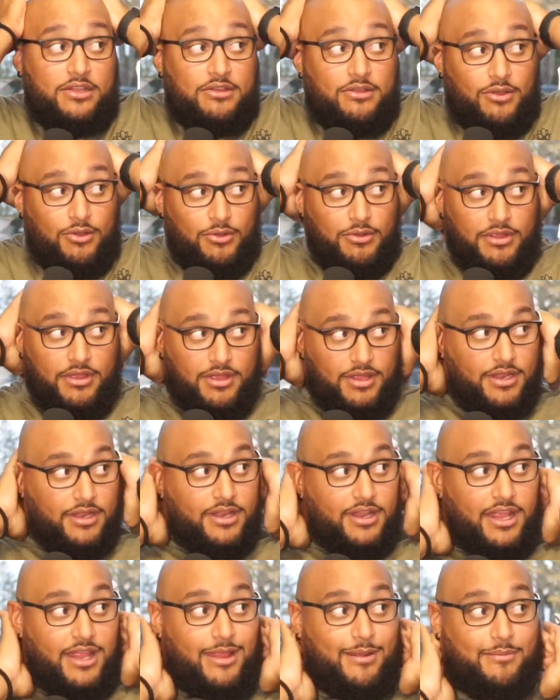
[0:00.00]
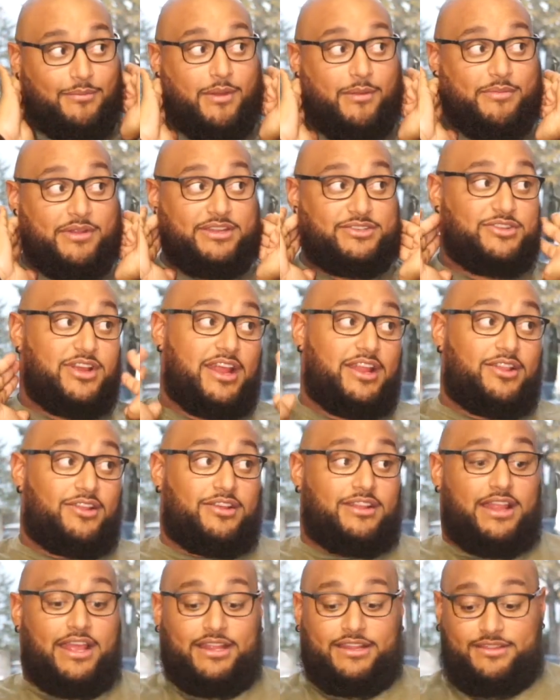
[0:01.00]
Hold on. I'm not trying to look
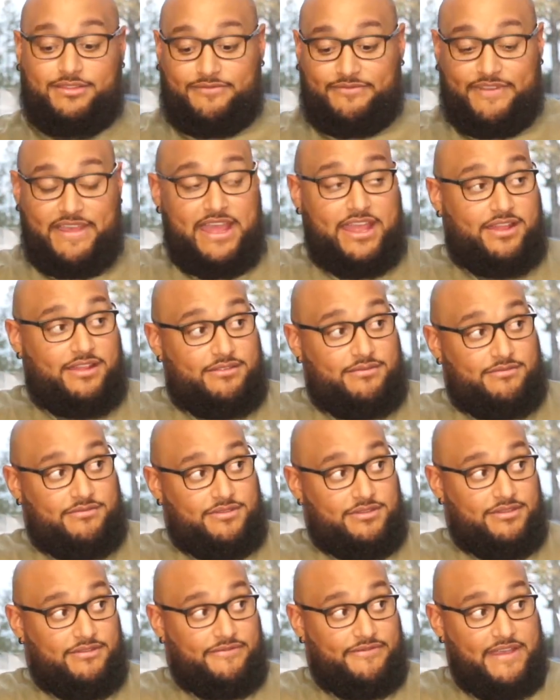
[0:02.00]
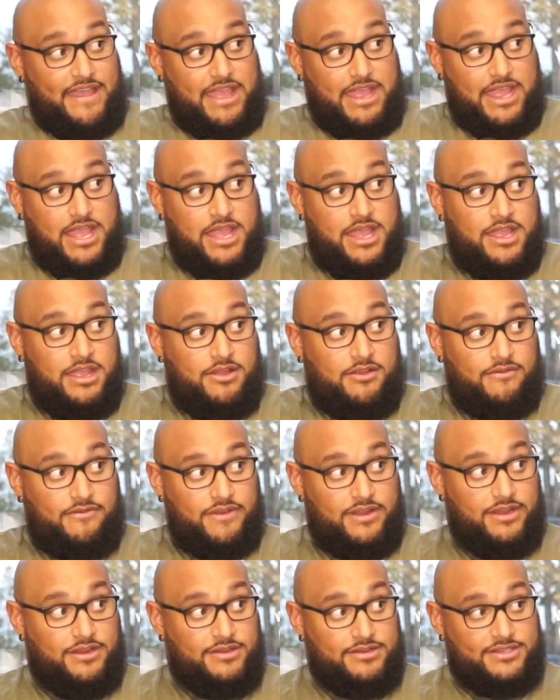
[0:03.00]
like the fat guy over
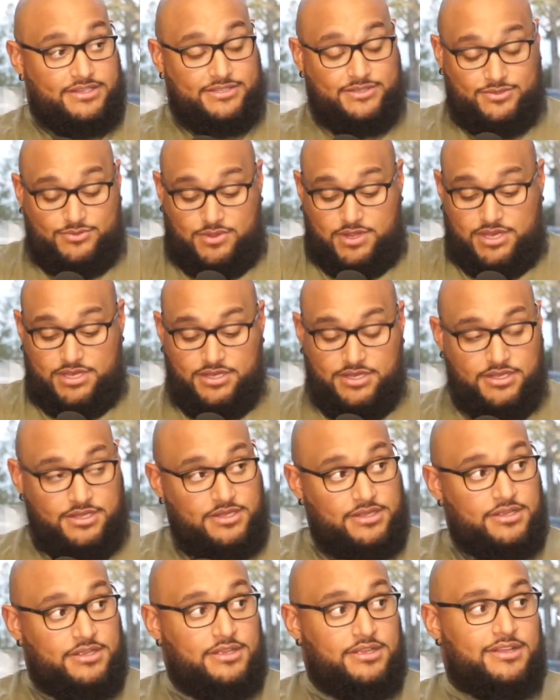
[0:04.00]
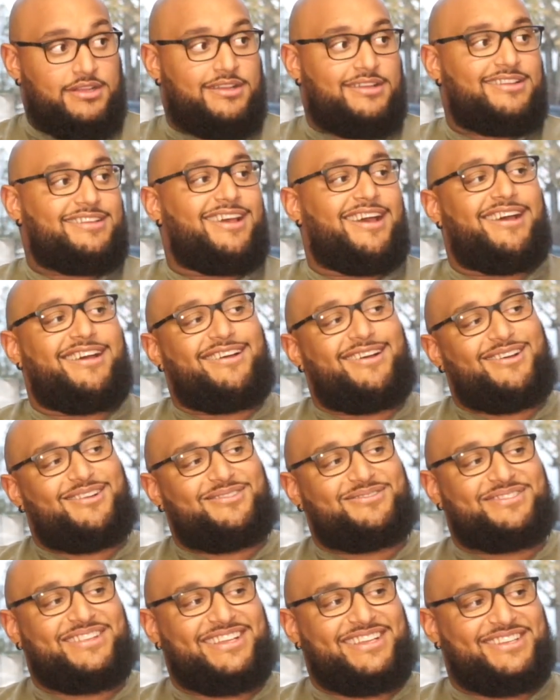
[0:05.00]
here just sweating. Oh,
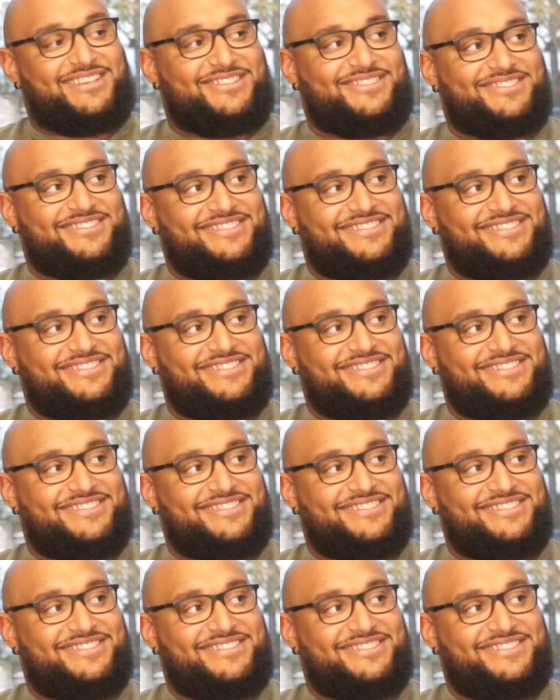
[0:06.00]
thank you.